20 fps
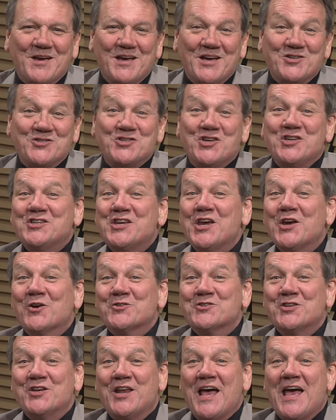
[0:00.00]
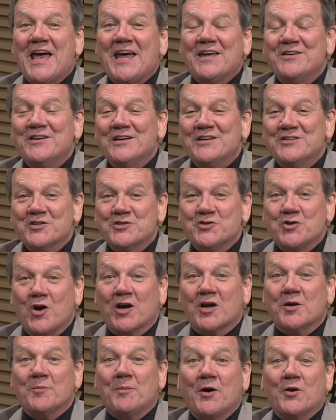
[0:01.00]
She's here today to
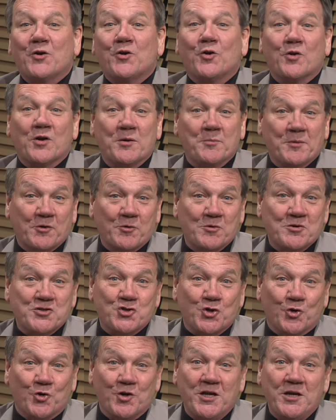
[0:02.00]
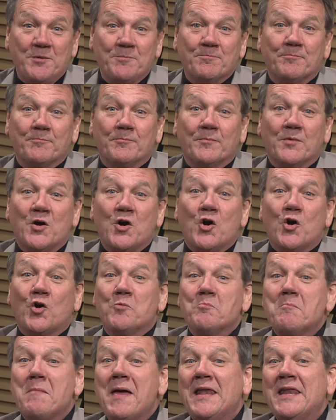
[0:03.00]
talk about her immigrant journey, her
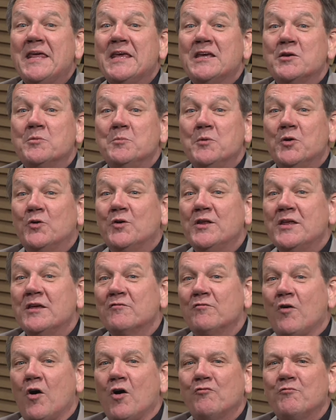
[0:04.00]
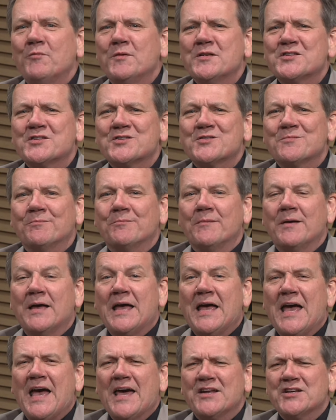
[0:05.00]
many community involvements,
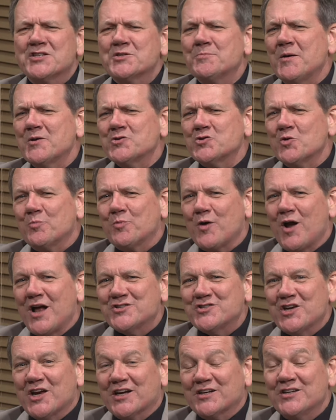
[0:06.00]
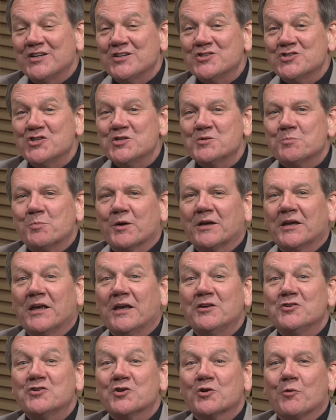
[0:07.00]
and a special project she's
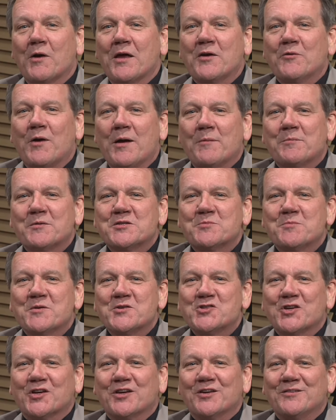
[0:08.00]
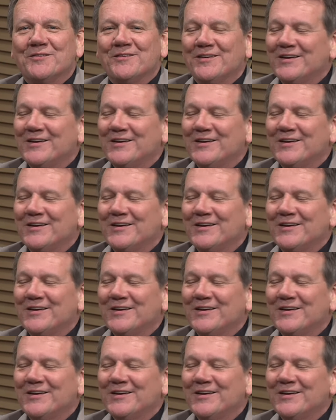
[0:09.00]
bringing to Grand Rapids, Michigan.